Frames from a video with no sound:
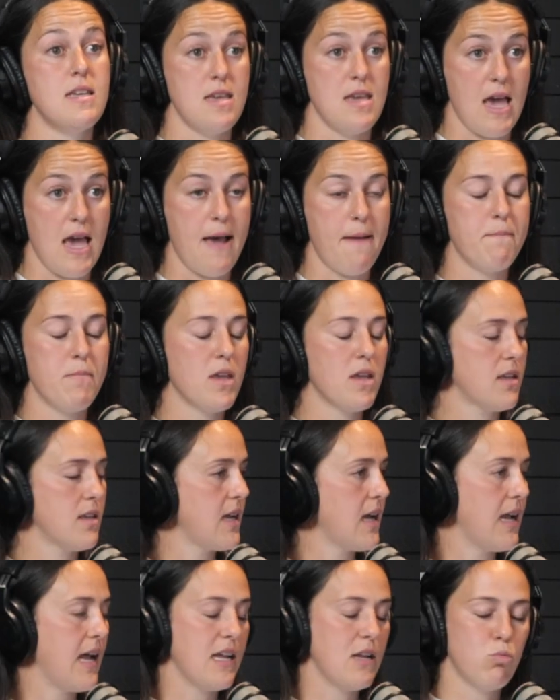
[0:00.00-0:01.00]
Yeah,
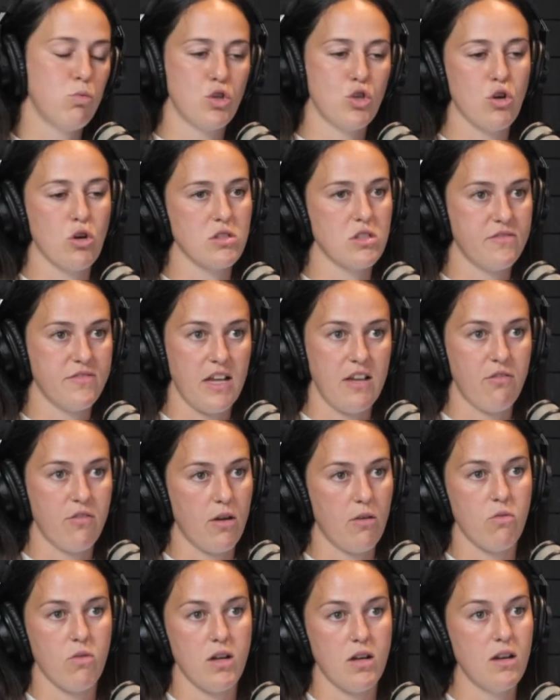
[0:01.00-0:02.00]
I would not survive
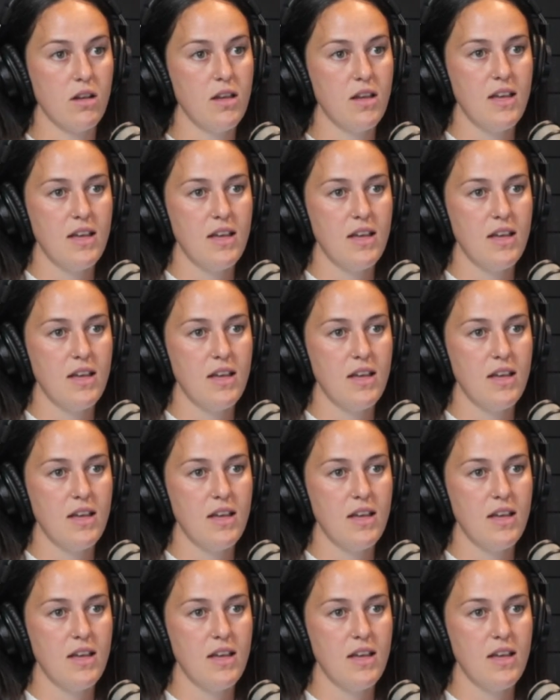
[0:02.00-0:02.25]
without one.